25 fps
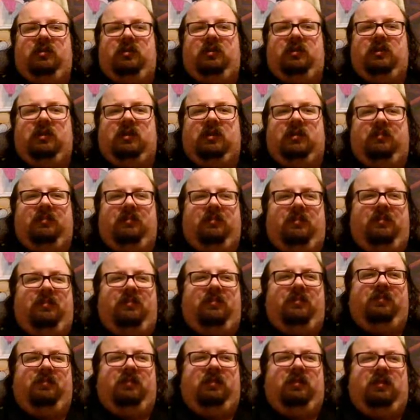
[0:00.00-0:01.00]
just
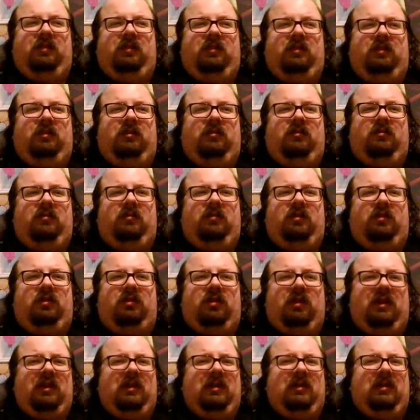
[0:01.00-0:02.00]

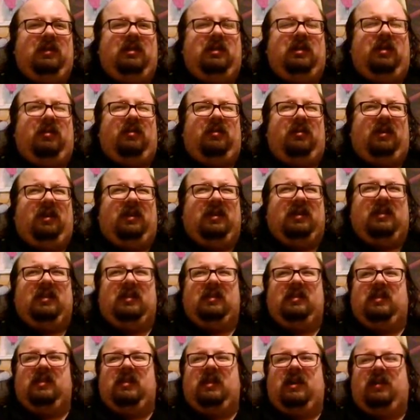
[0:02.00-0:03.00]
trying to generalize
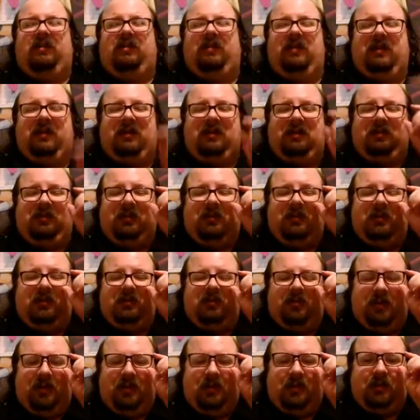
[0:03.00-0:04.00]
this topic as much as
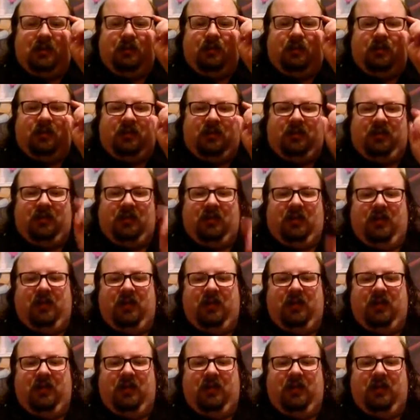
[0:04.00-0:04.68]
possible.